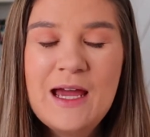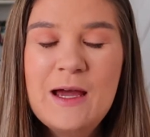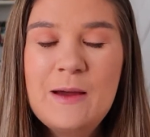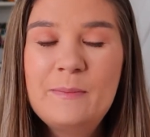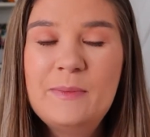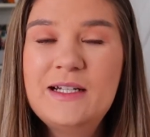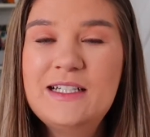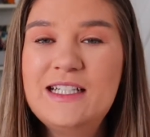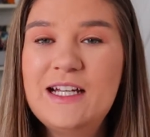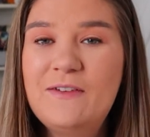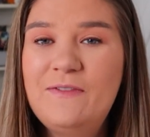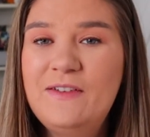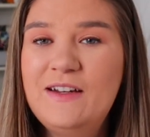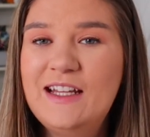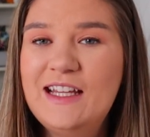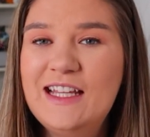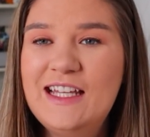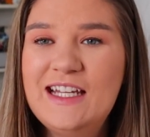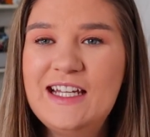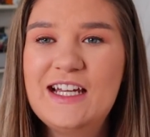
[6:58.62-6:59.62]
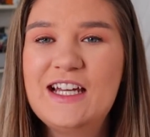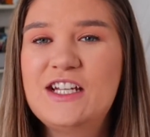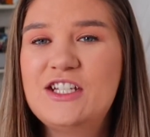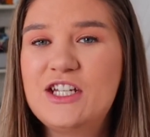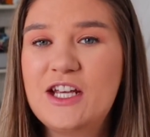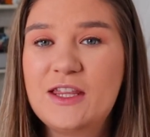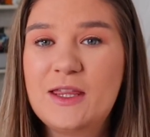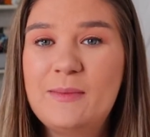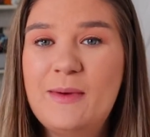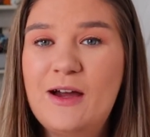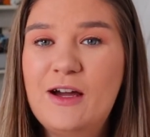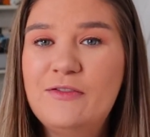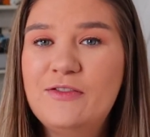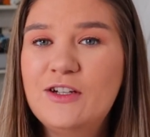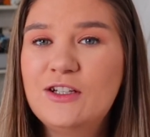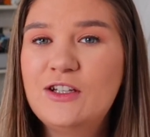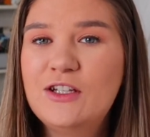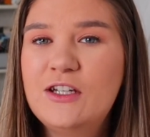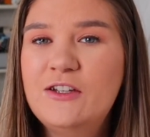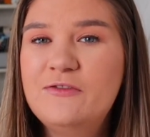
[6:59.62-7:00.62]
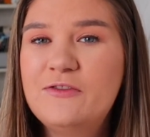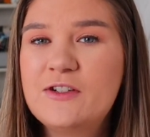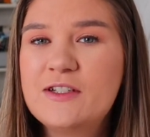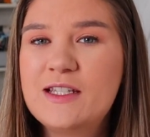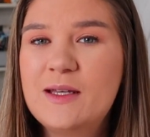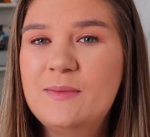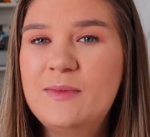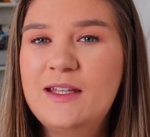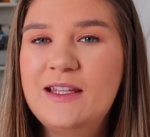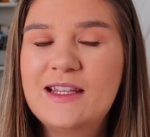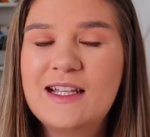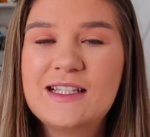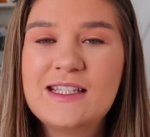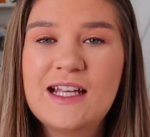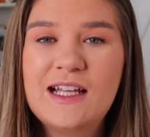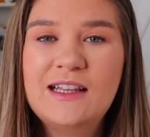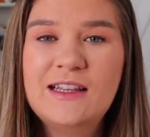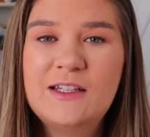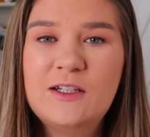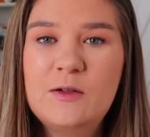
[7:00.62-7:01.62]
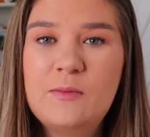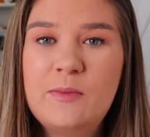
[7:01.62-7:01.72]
But definitely check them out if you're looking for something that's a little